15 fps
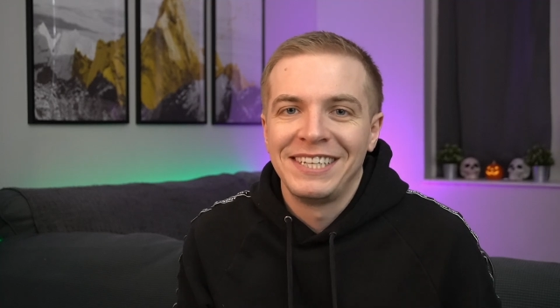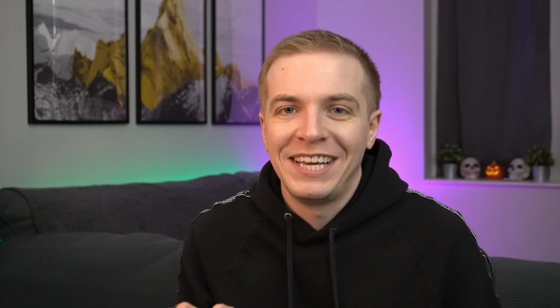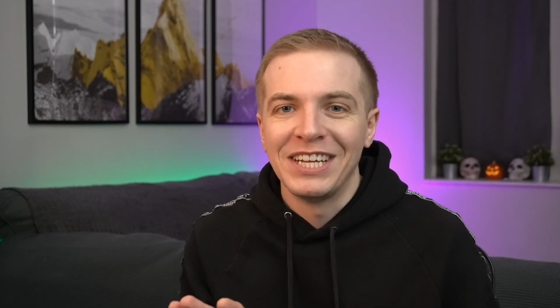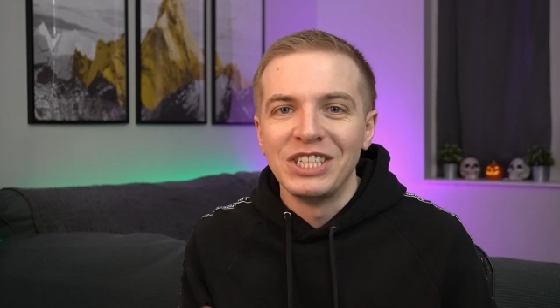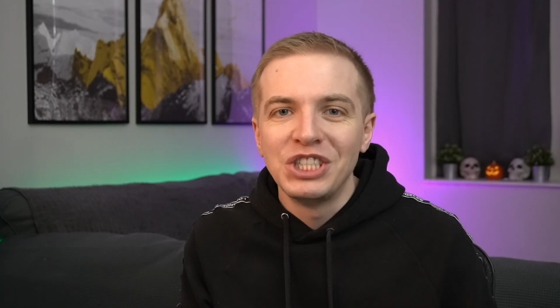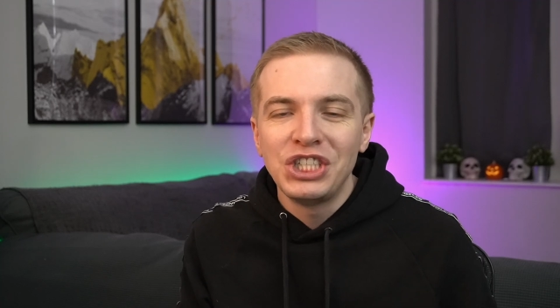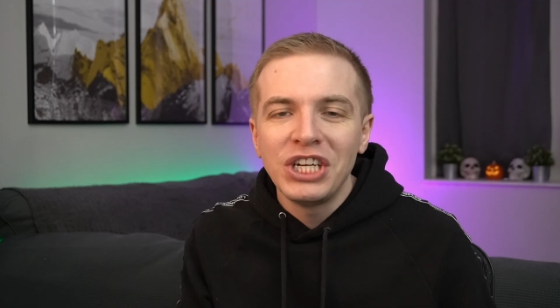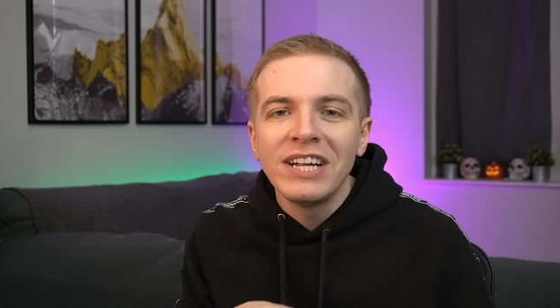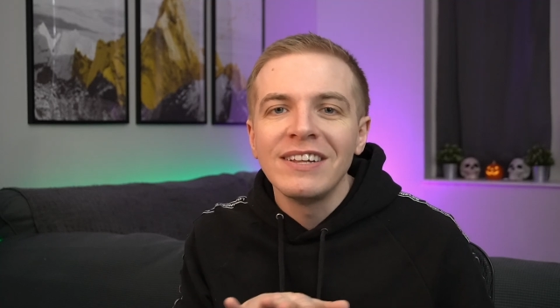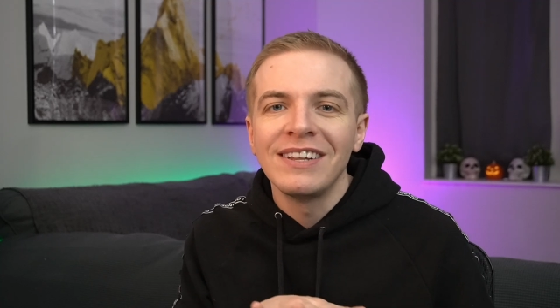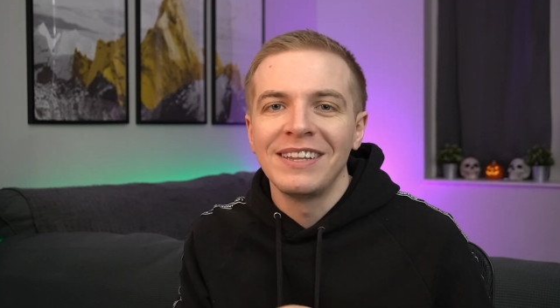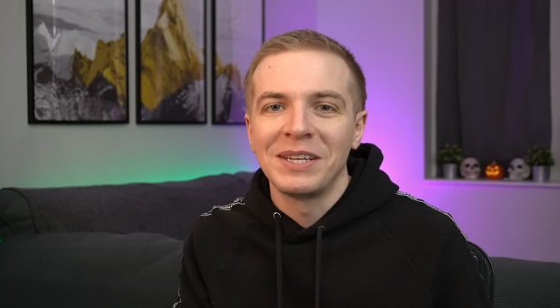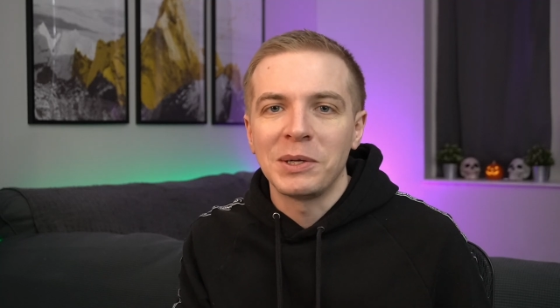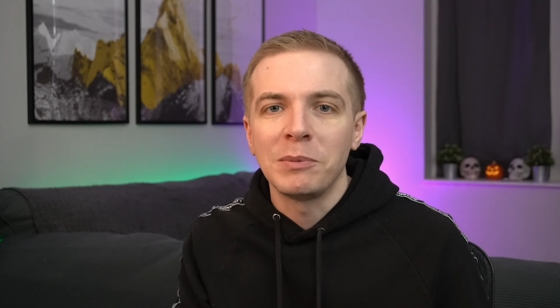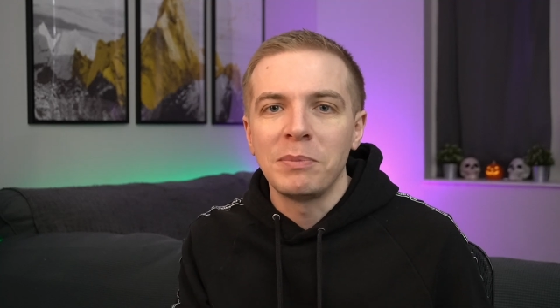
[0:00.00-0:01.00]
can chill a
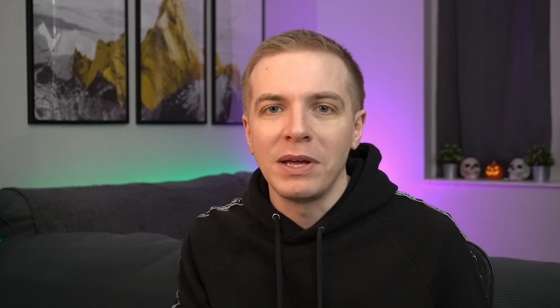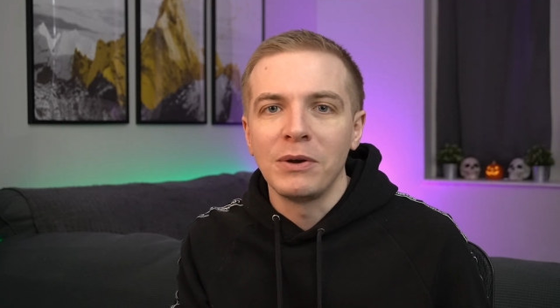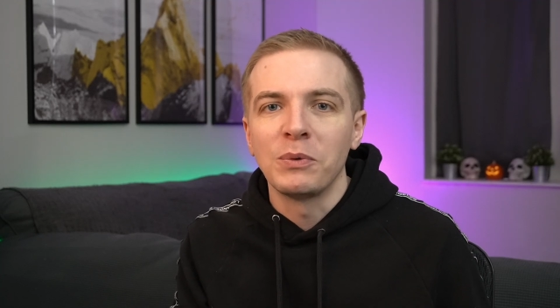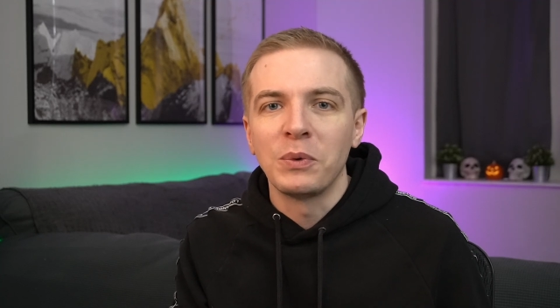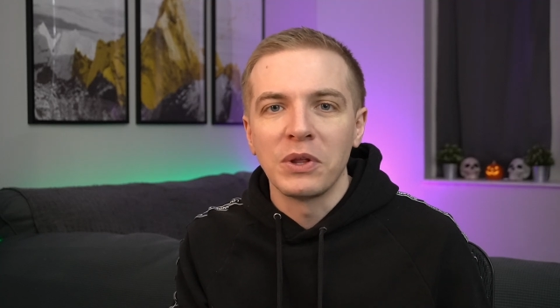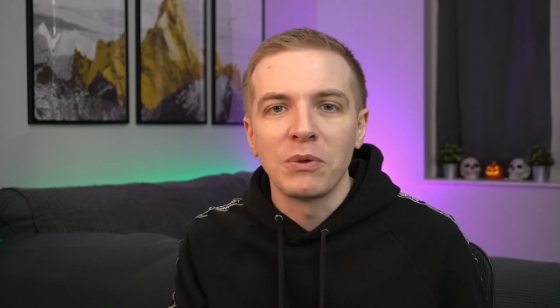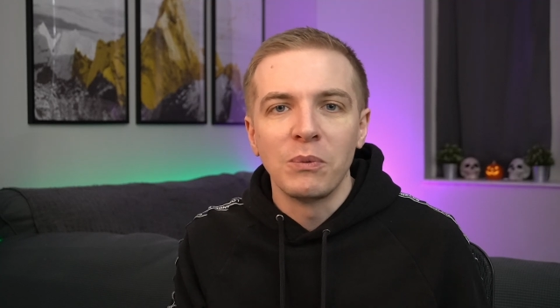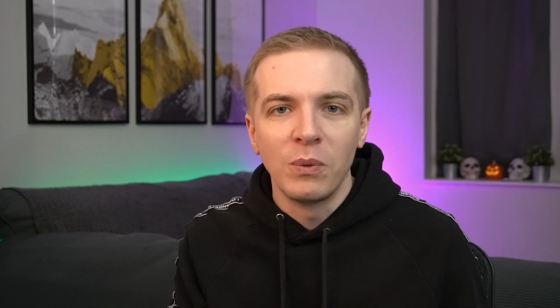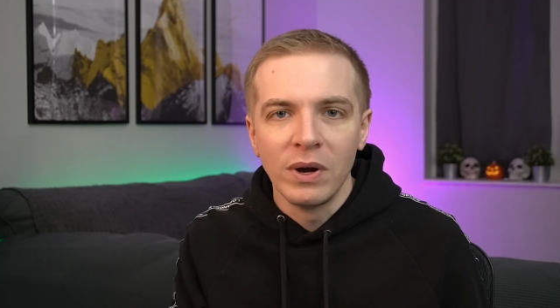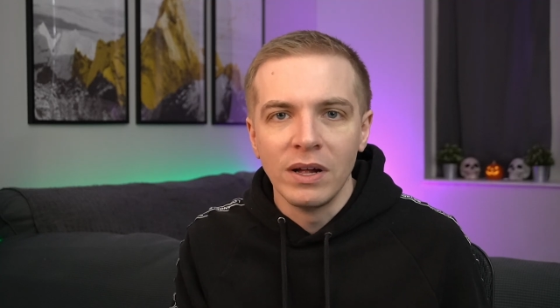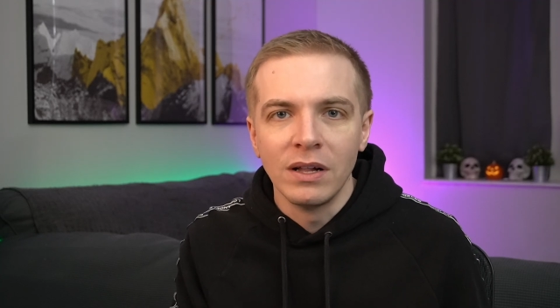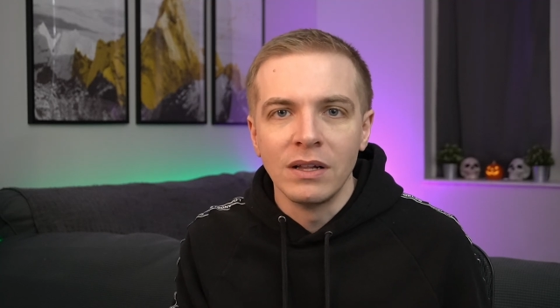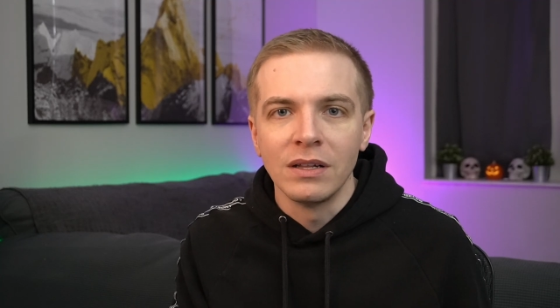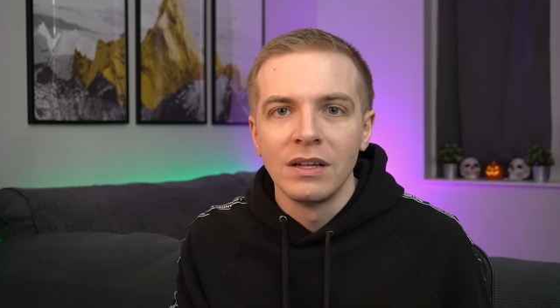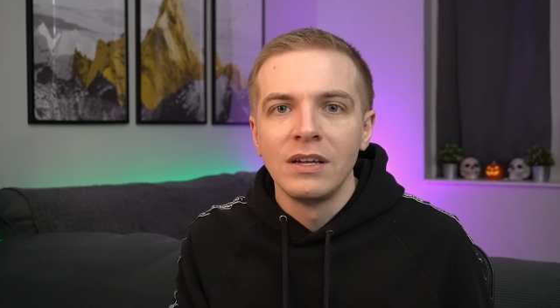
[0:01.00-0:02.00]
little bit with
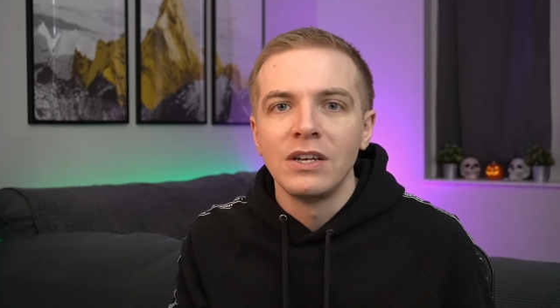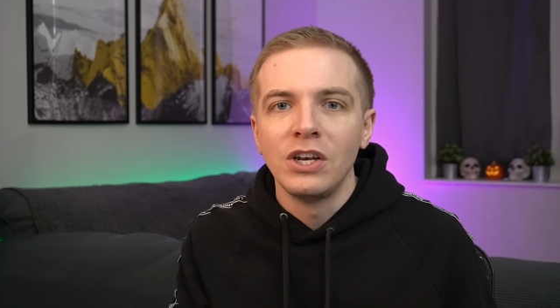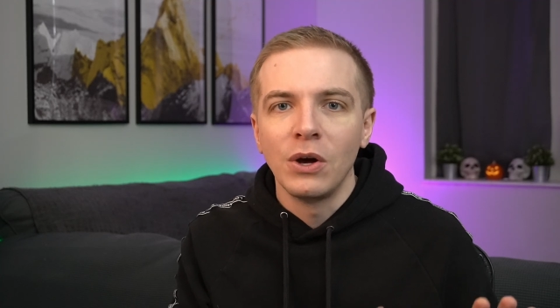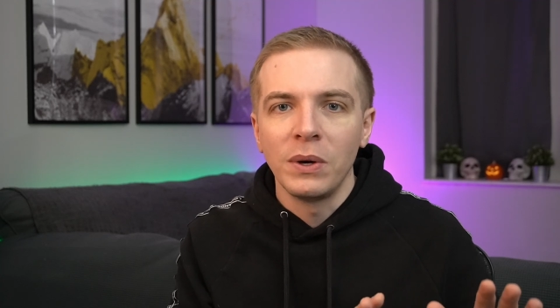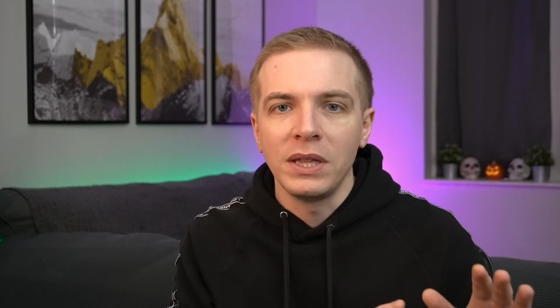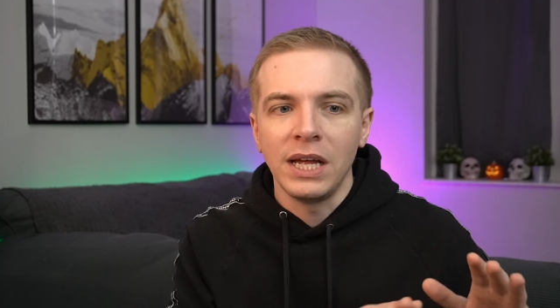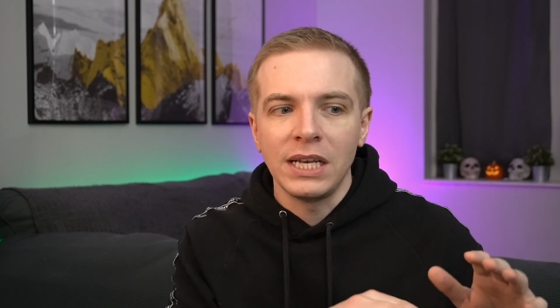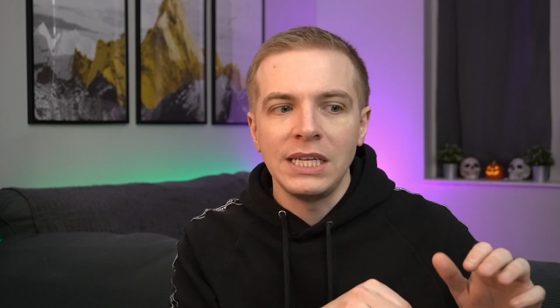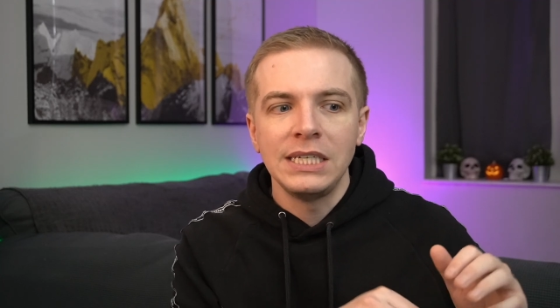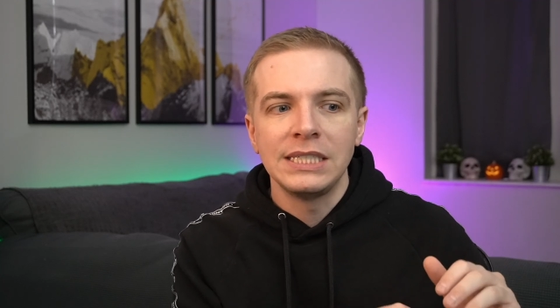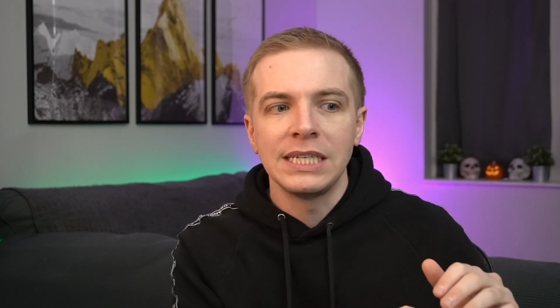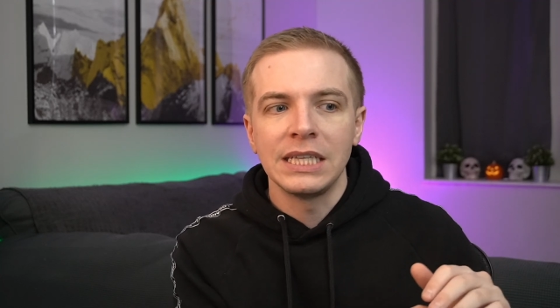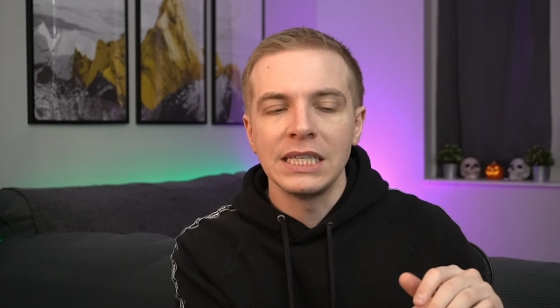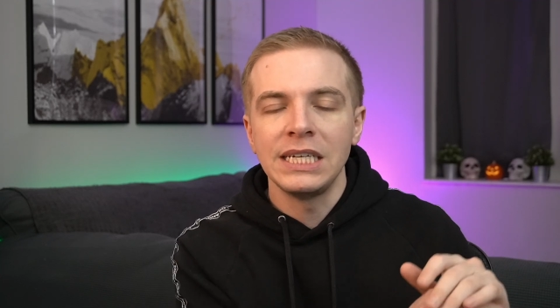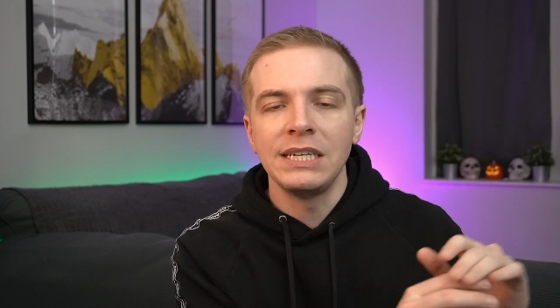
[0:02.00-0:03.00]
Will, knowing that he's
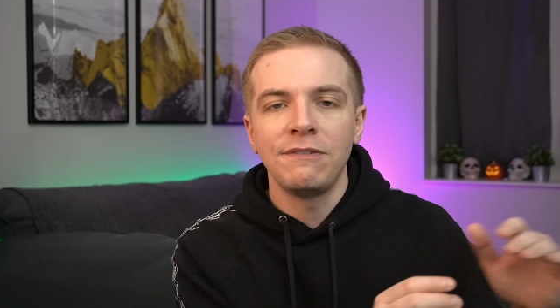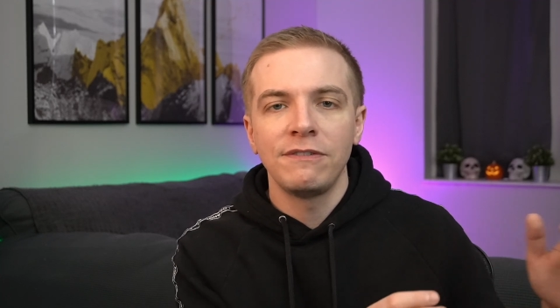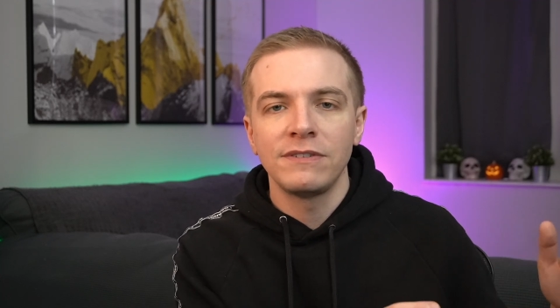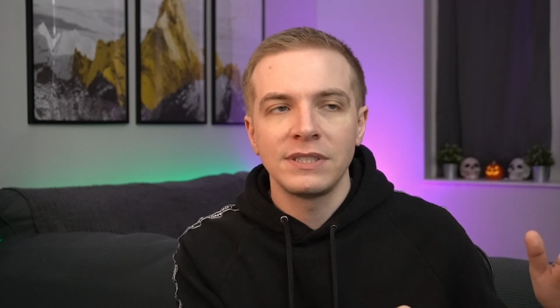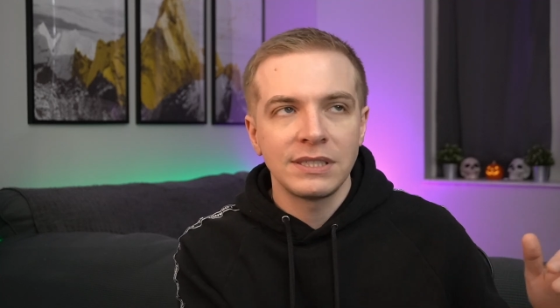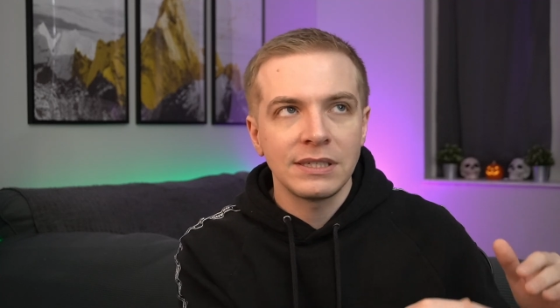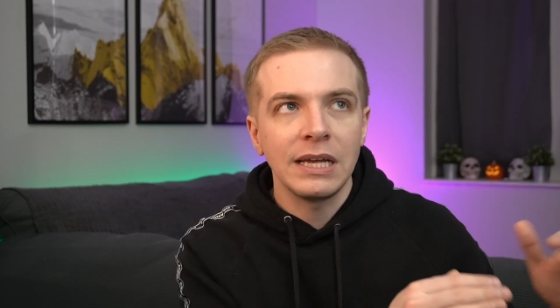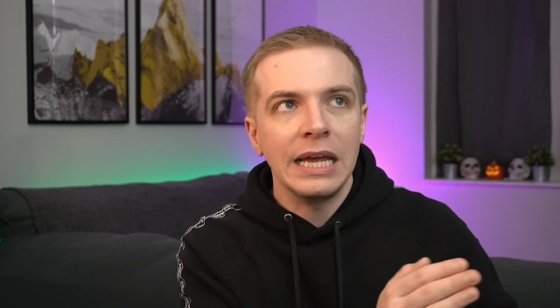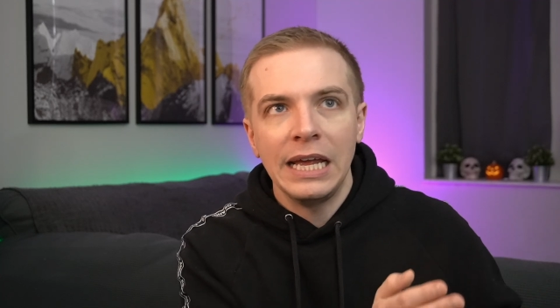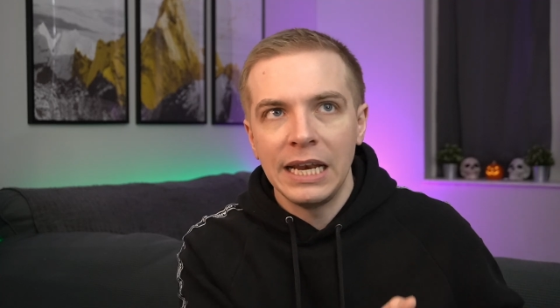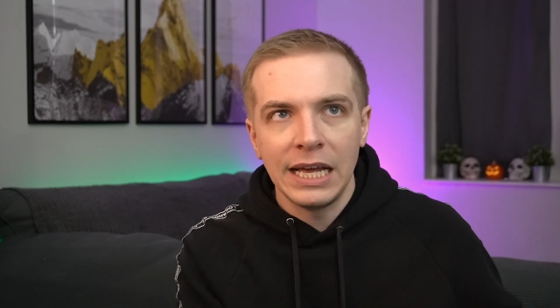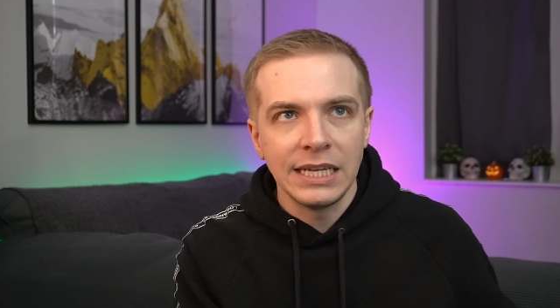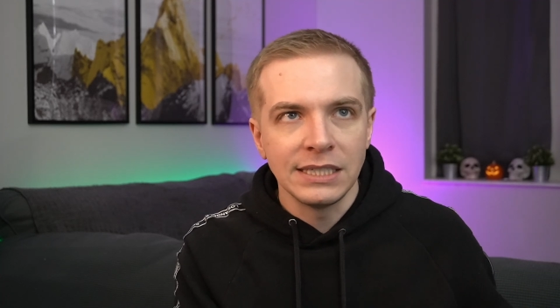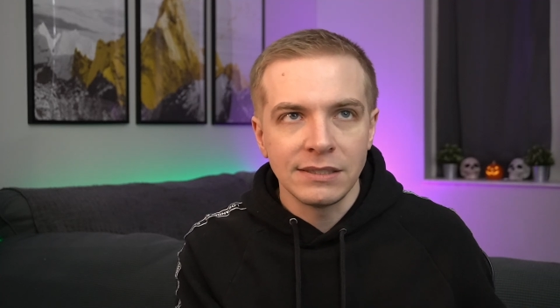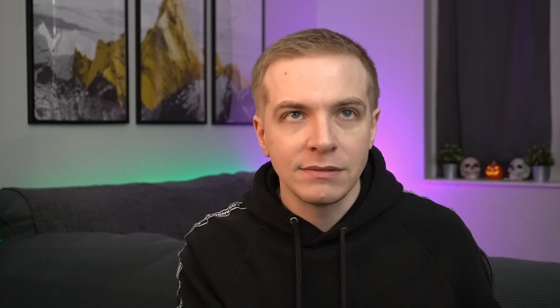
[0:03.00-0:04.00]
at least in
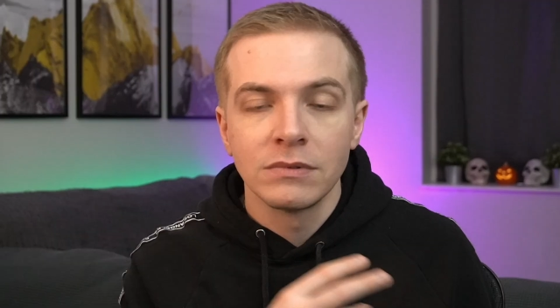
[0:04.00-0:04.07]
a